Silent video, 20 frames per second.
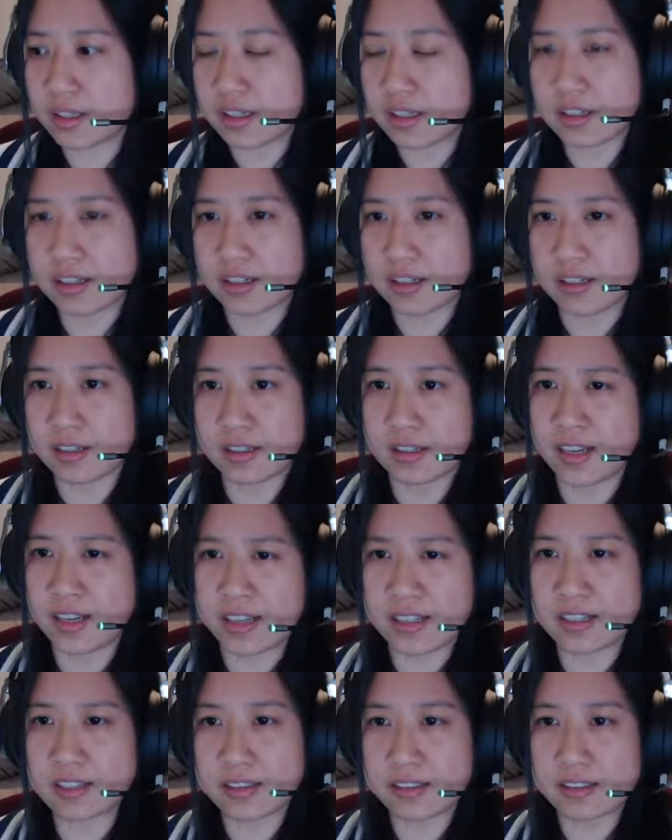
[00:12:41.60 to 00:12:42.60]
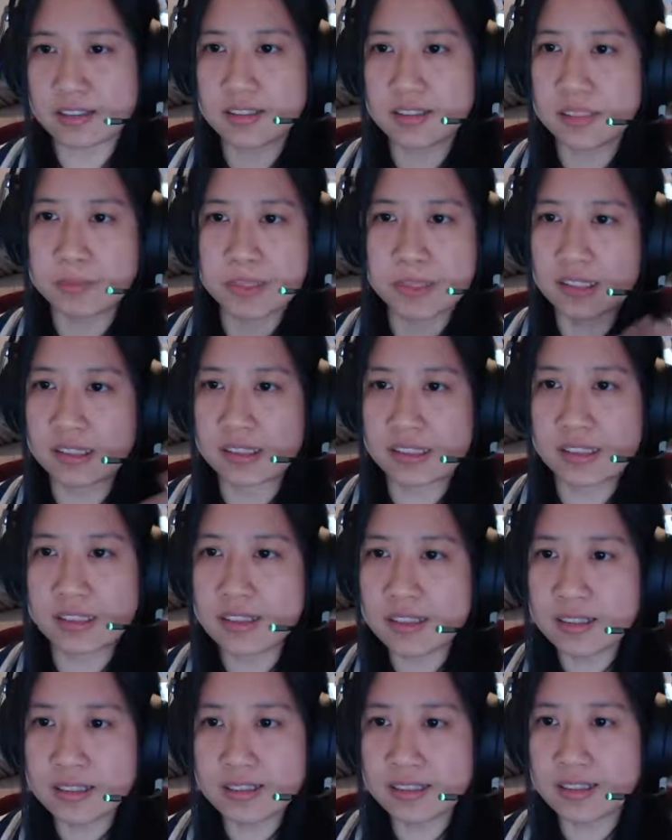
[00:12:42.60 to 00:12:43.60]
Like
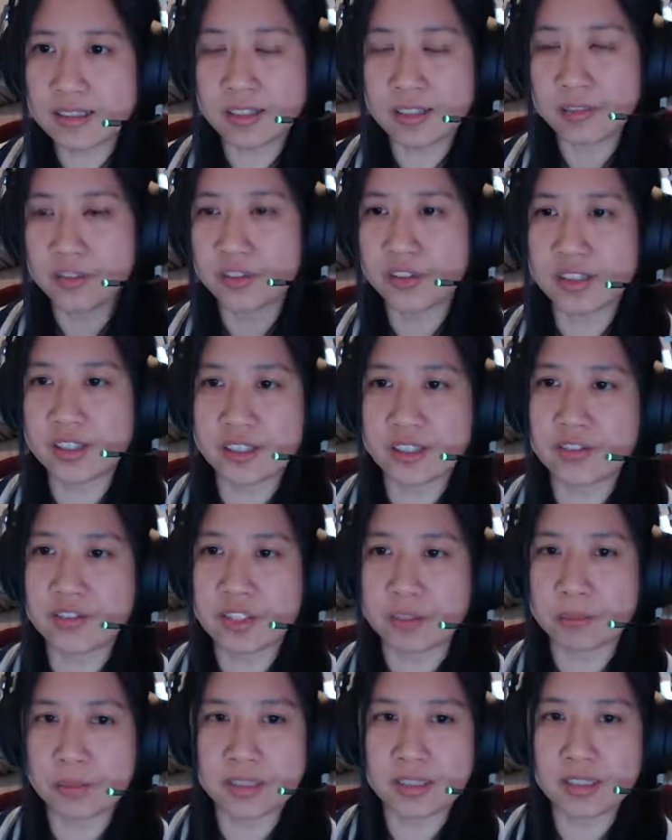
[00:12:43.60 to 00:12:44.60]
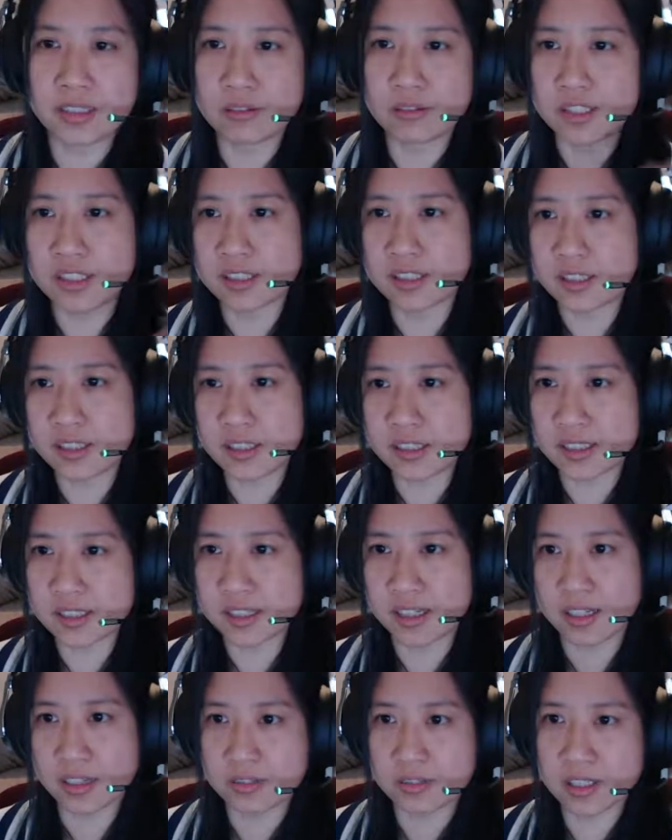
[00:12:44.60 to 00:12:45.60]
typically, if you think of somebody who studies
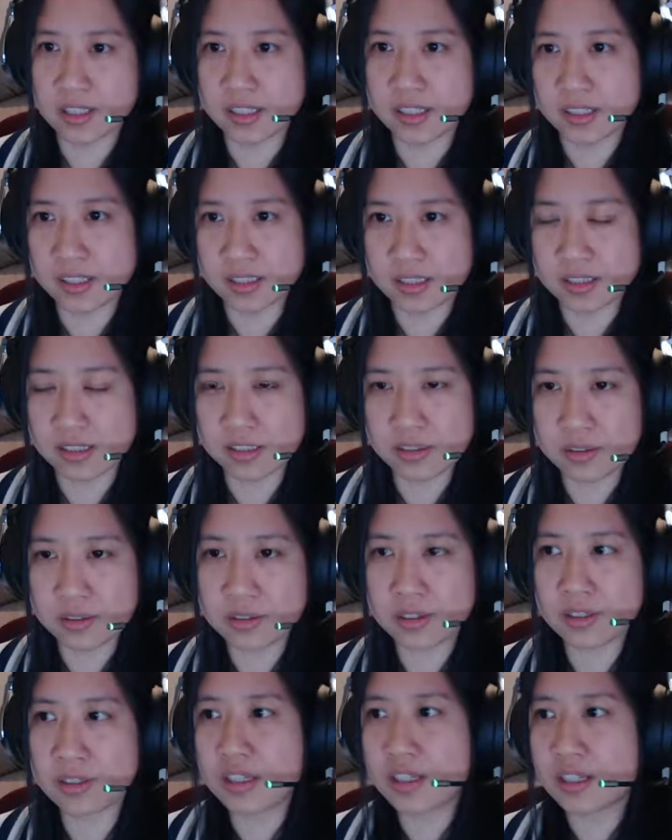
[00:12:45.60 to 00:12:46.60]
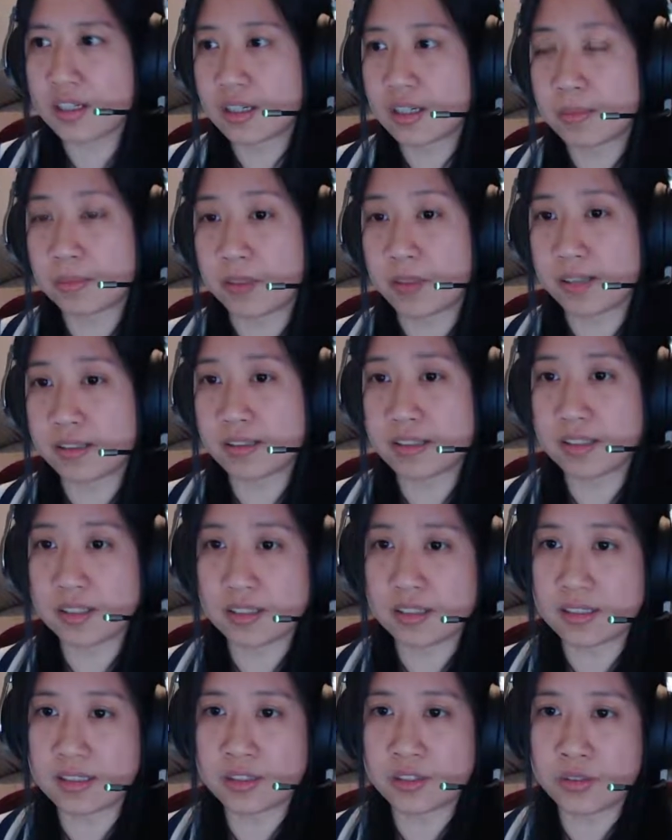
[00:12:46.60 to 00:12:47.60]
languages in school, but
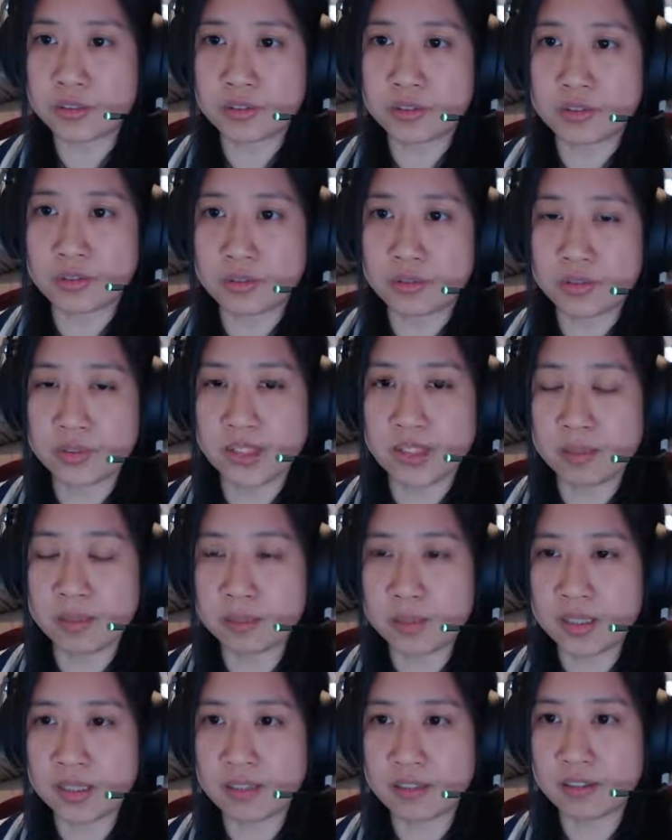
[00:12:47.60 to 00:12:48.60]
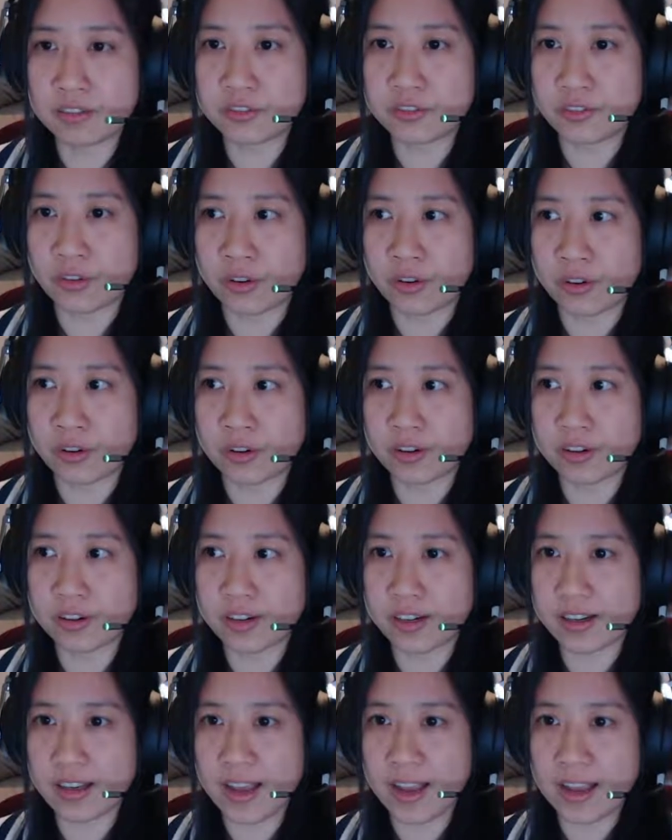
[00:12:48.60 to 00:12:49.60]
it should really be for
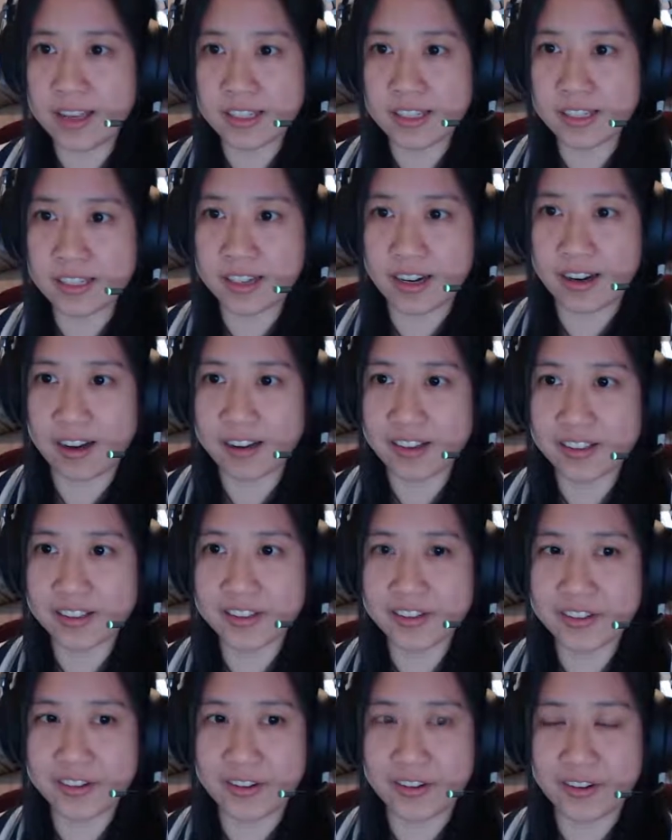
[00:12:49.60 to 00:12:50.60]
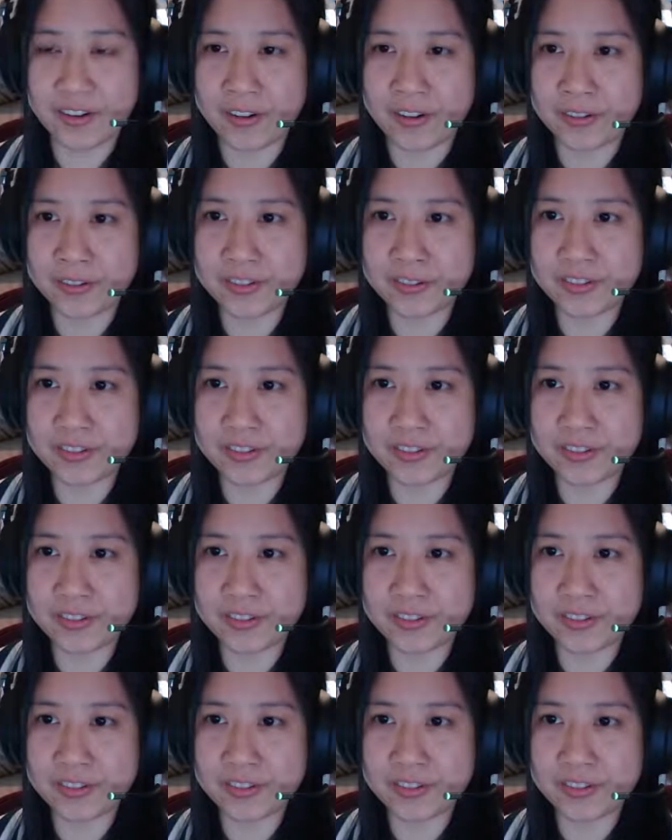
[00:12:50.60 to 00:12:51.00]
any kind of